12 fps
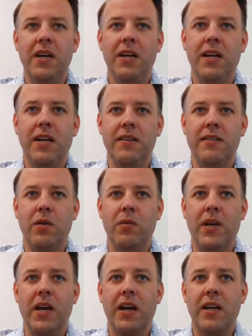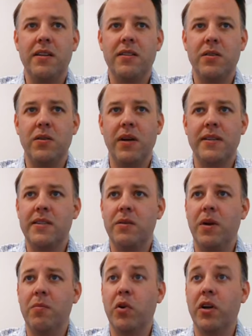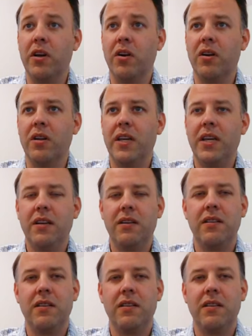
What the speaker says: Mm-hmm. And so we got into SD-WAN pretty early.